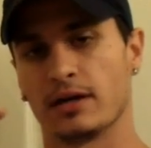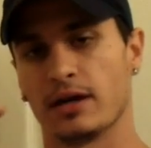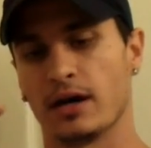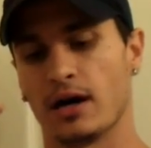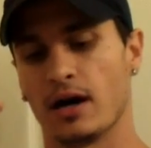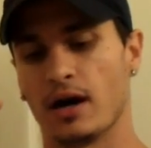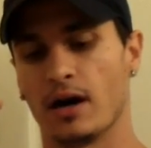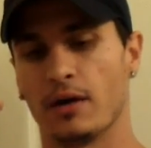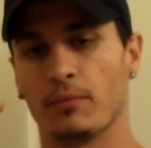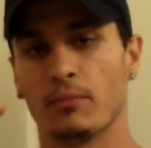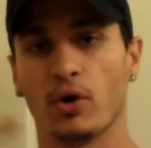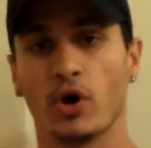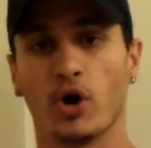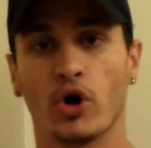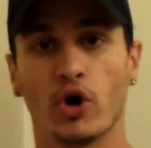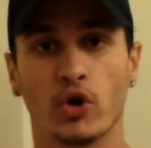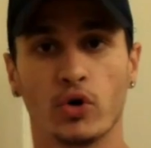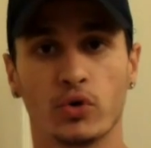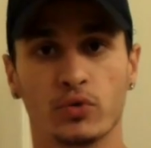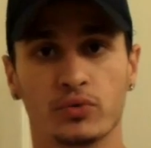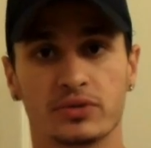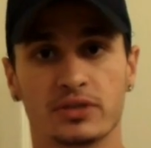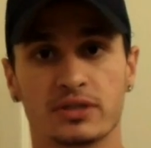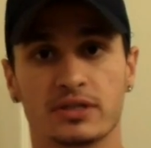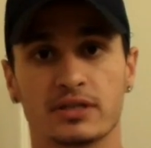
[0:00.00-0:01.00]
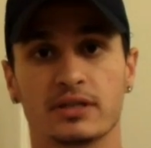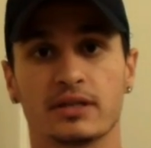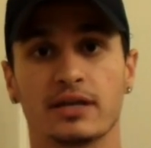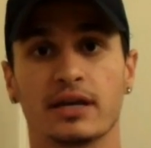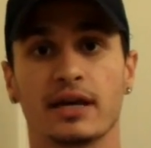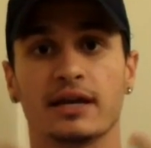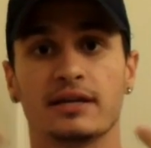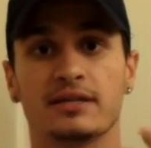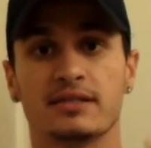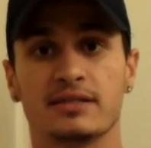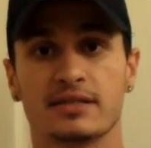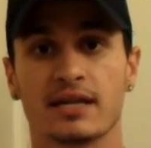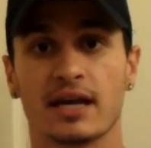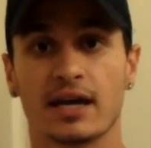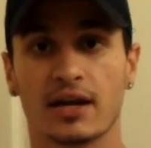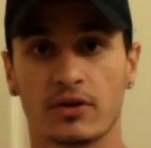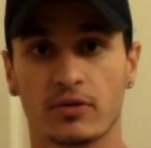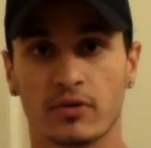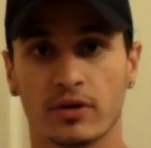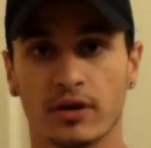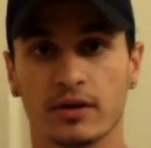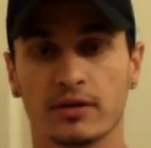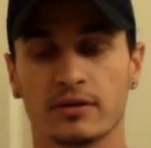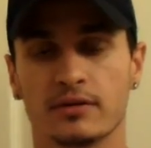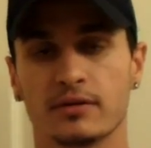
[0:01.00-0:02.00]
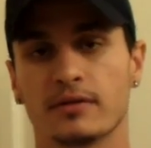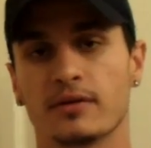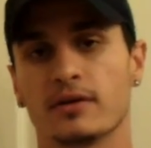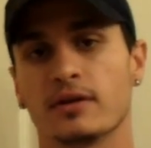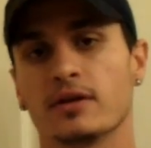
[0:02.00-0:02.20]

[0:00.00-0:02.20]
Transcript: oats, etc.